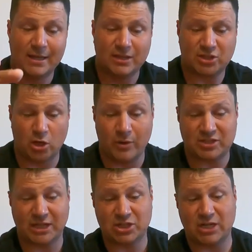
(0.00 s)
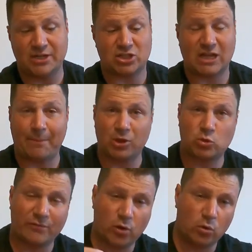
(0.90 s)
So essentially just a couple of
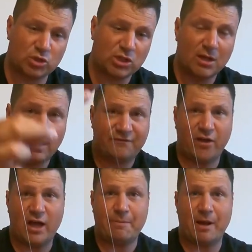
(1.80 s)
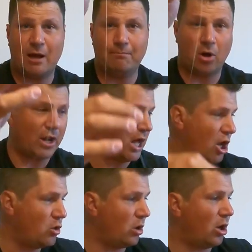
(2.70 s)
swivels, 30 pound
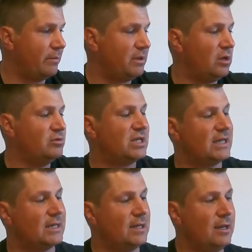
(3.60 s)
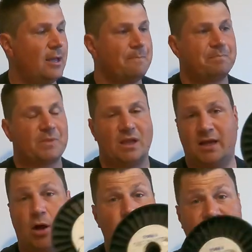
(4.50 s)
mono. I'm using
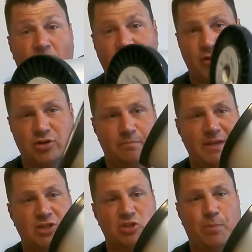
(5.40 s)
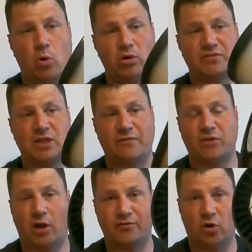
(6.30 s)
an old 500 meter spool of stuff that
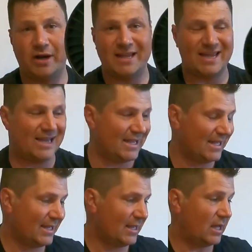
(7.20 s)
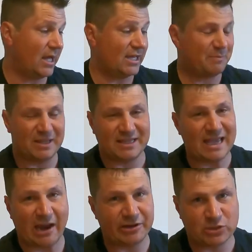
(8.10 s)
I've got in here. It's been in the
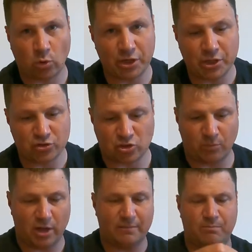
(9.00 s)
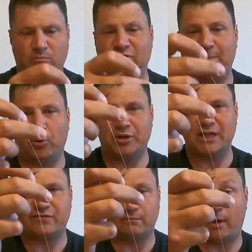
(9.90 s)
garage, what I use for my rig
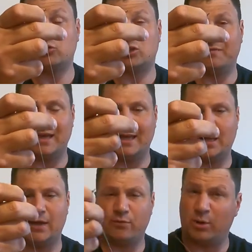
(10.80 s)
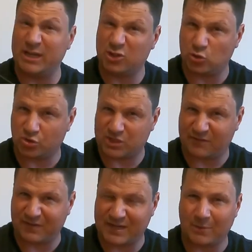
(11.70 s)
bodies for most of it, for my inshore
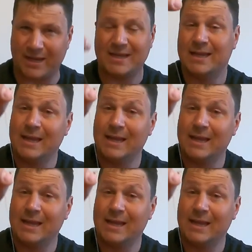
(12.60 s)
stuff anyway.